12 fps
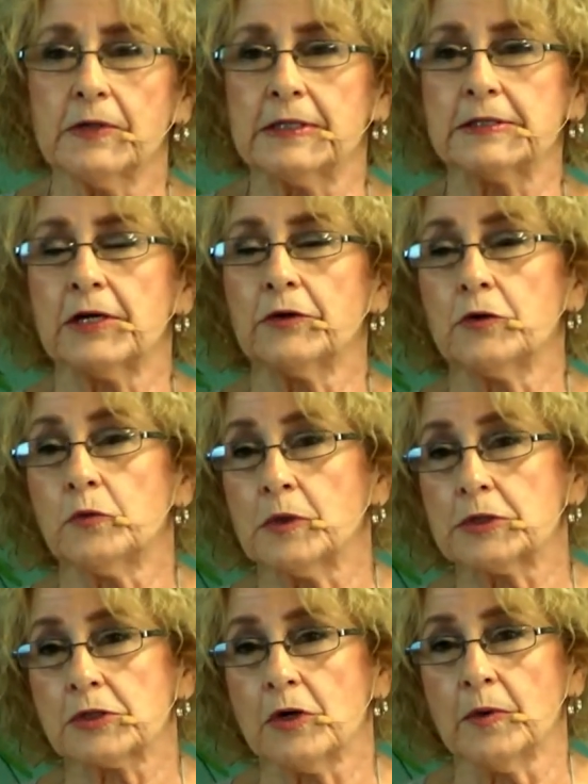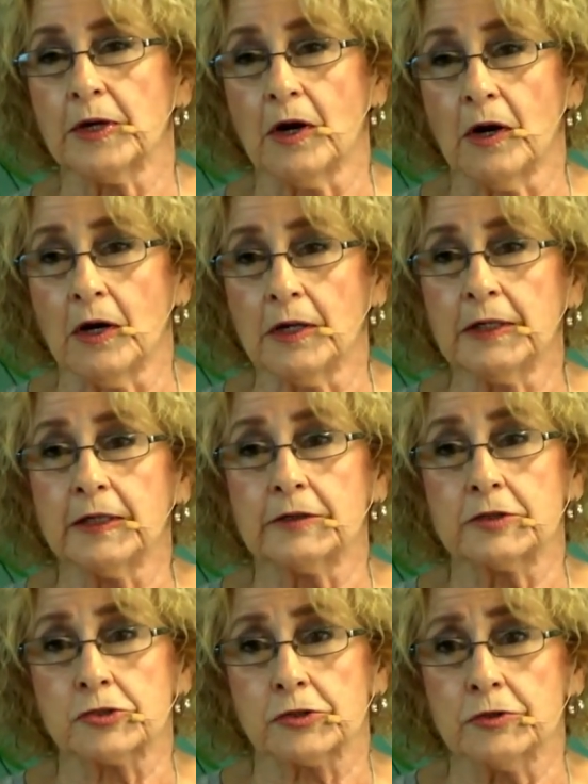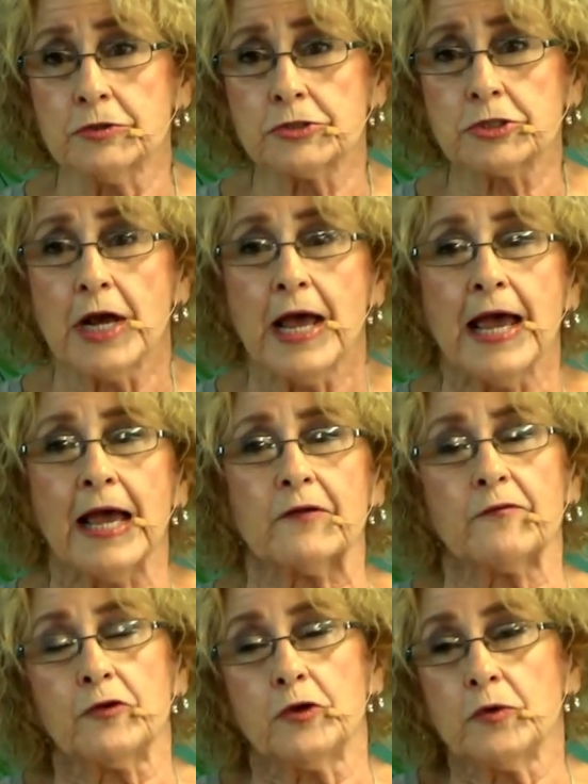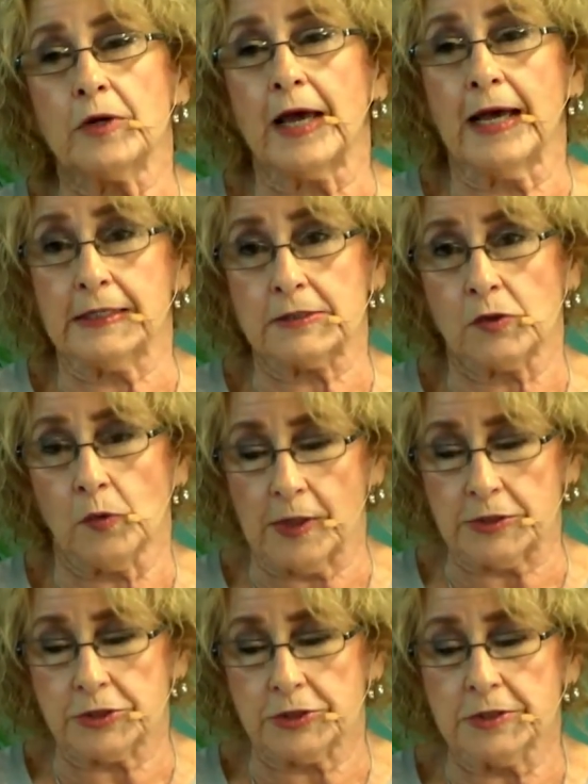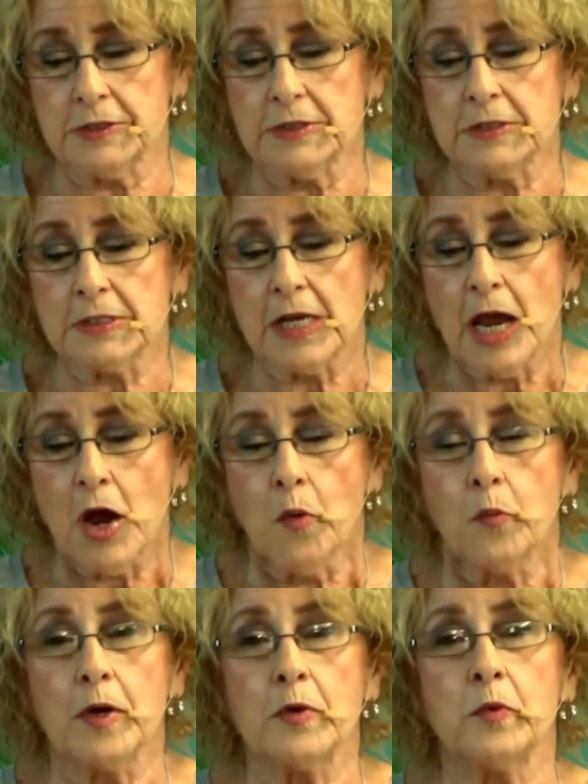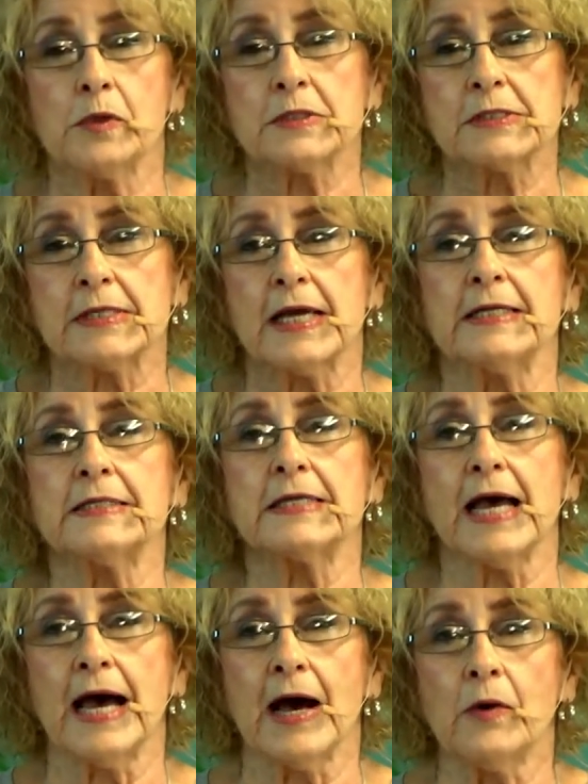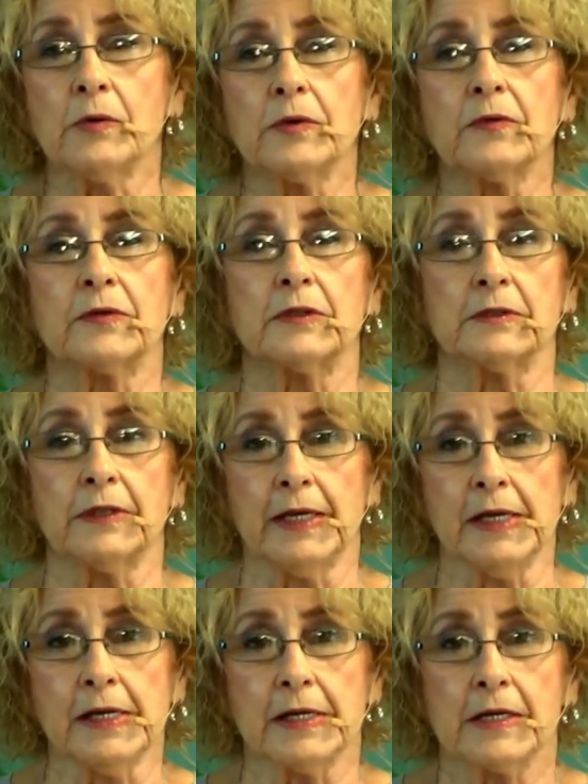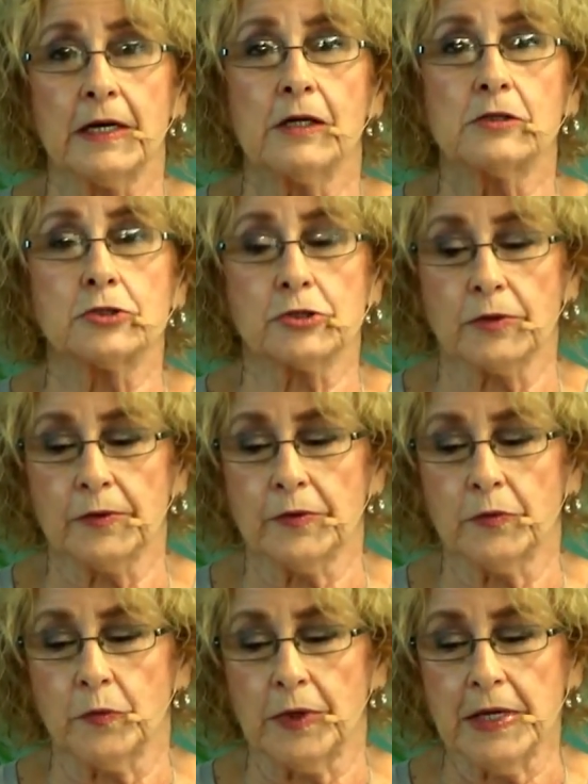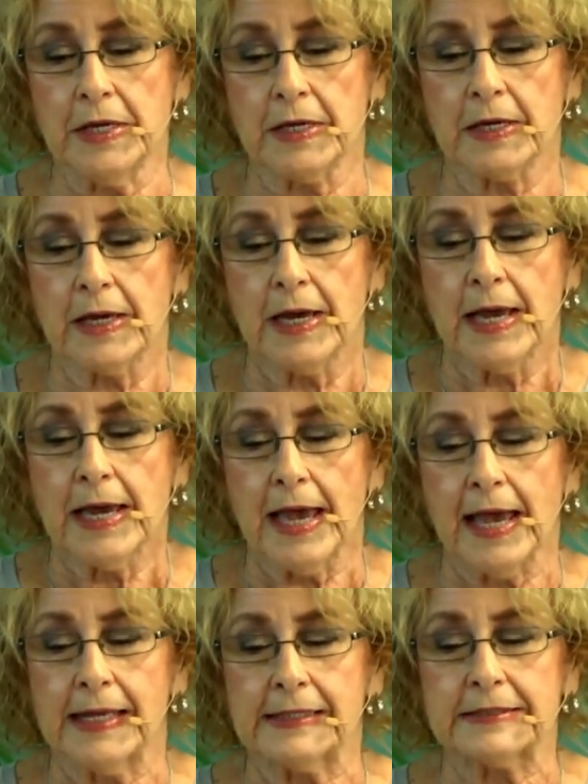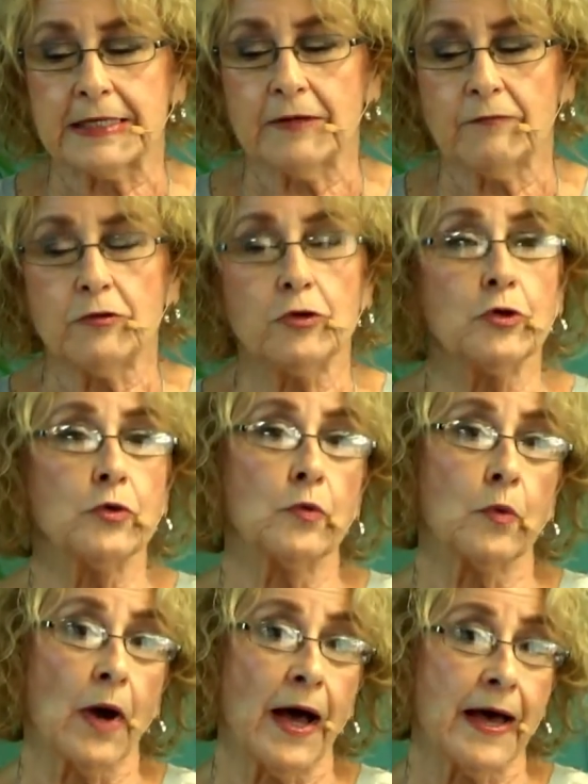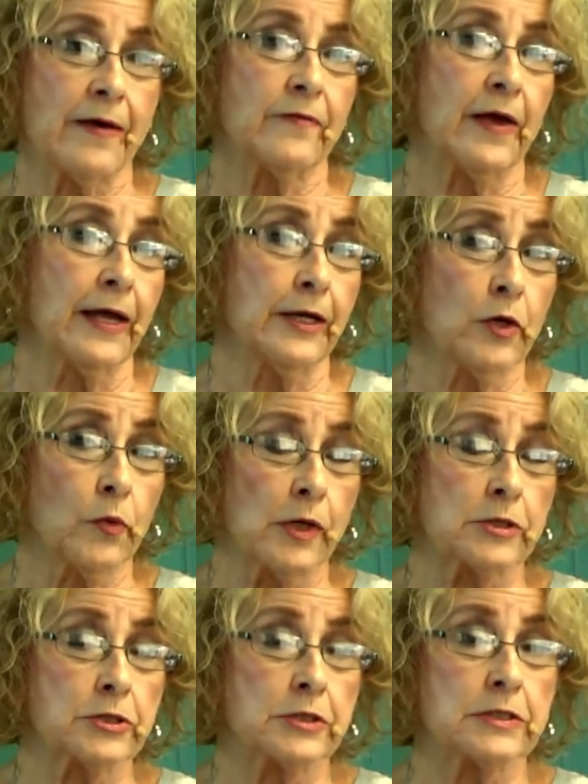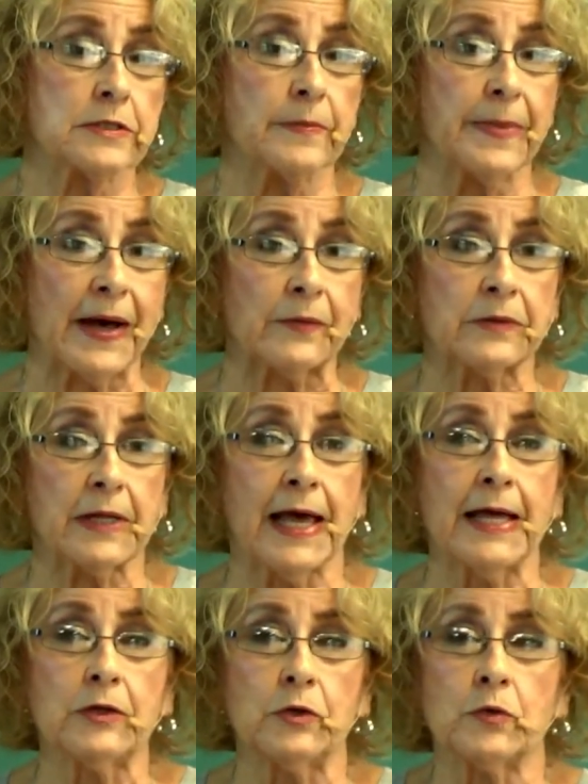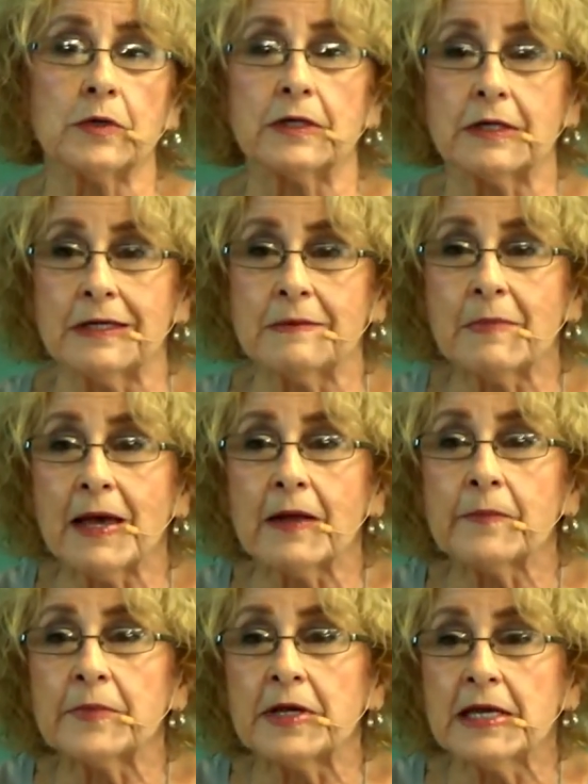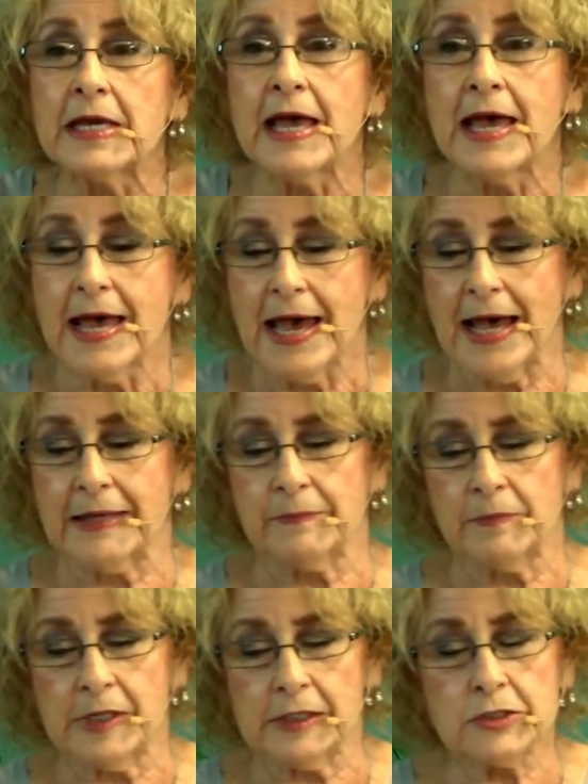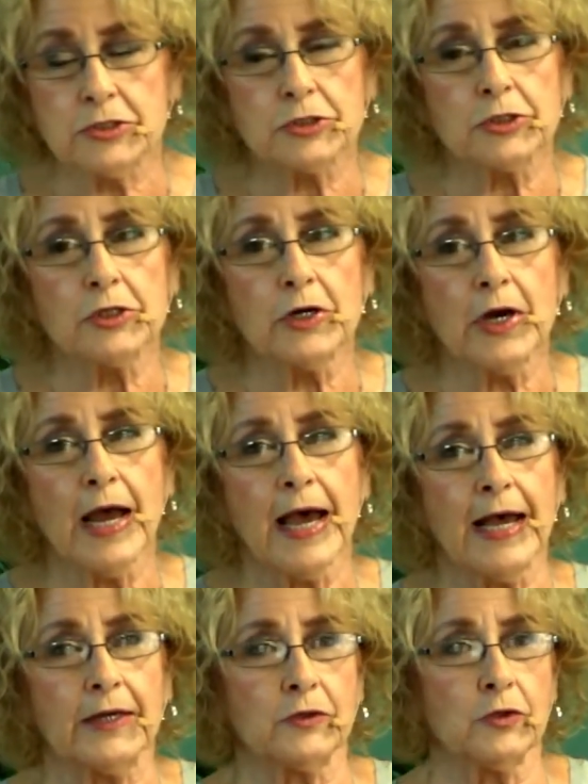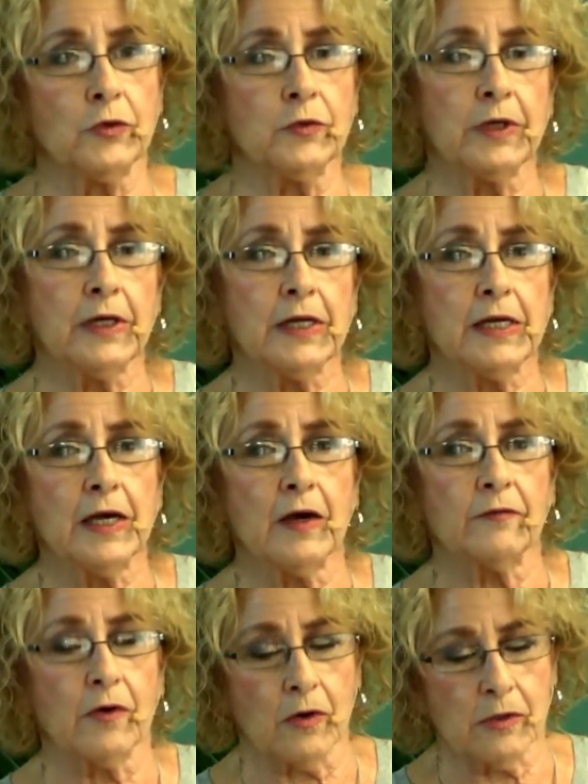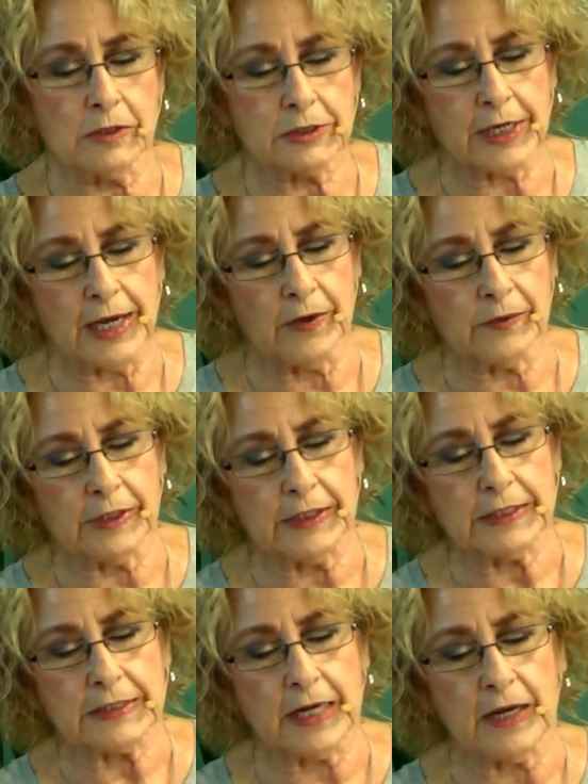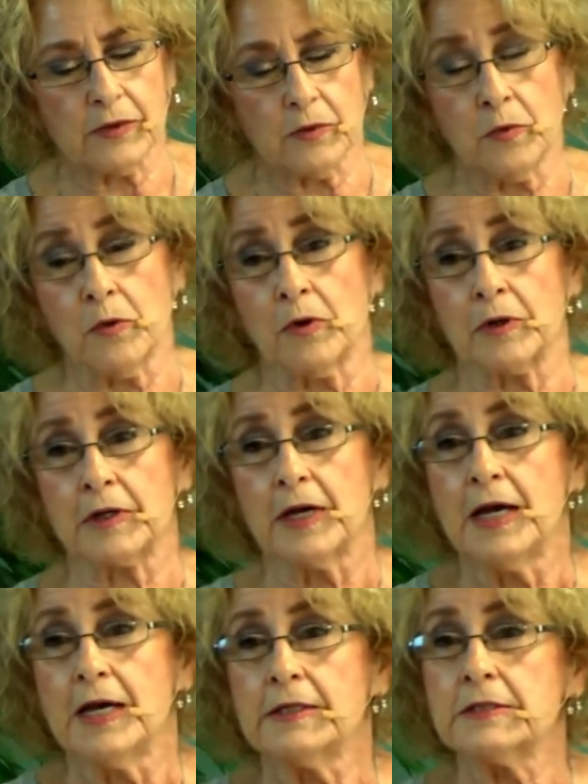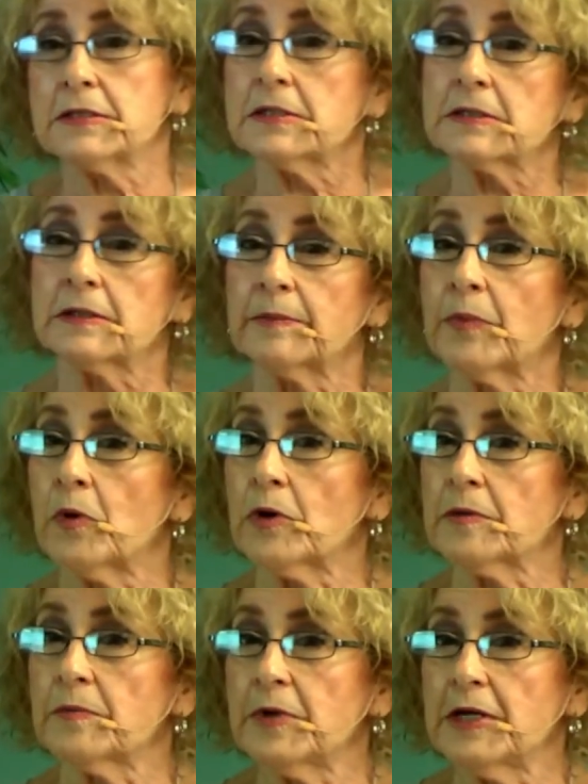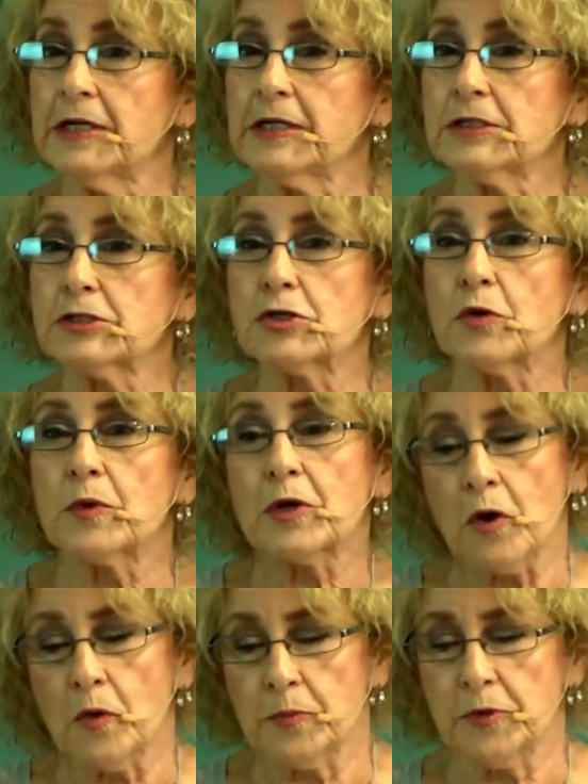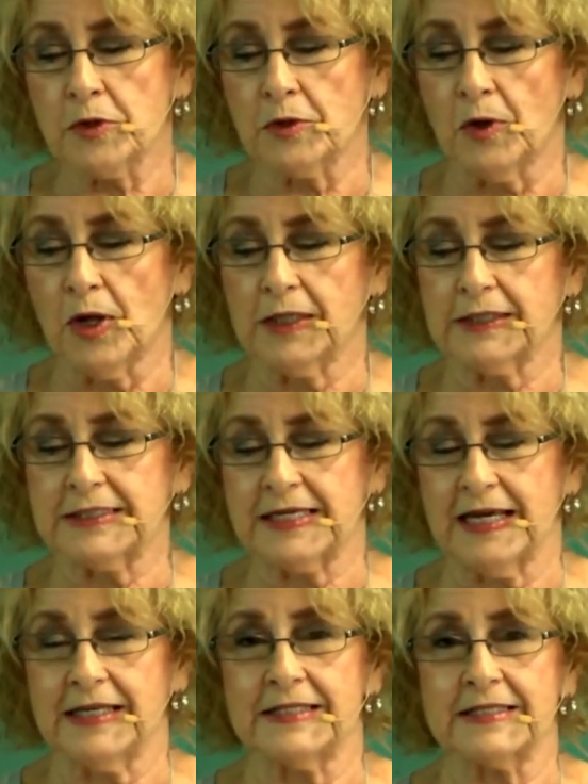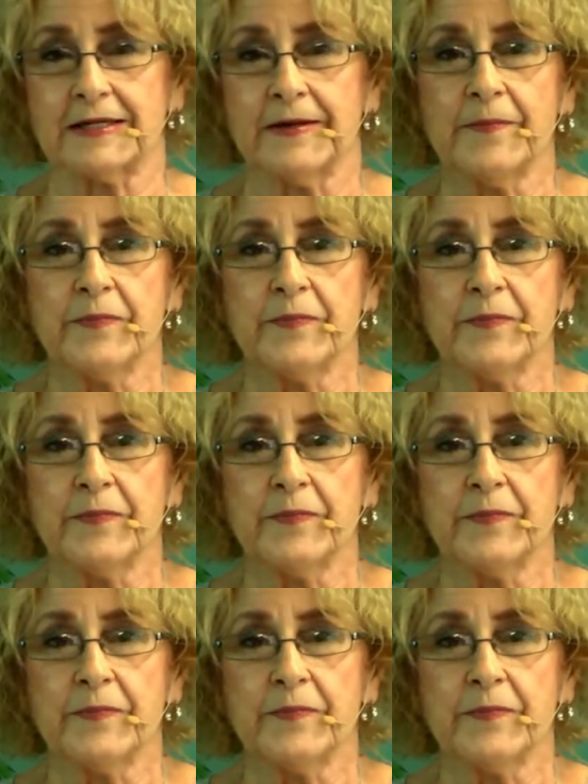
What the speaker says: and tell you what's going on at the church and for you to ask questions. We will send out the link during the week. And if you have any questions about that, you can email me at minister@unityoforangecounty.org. This is an important meeting, so we hope you can all attend.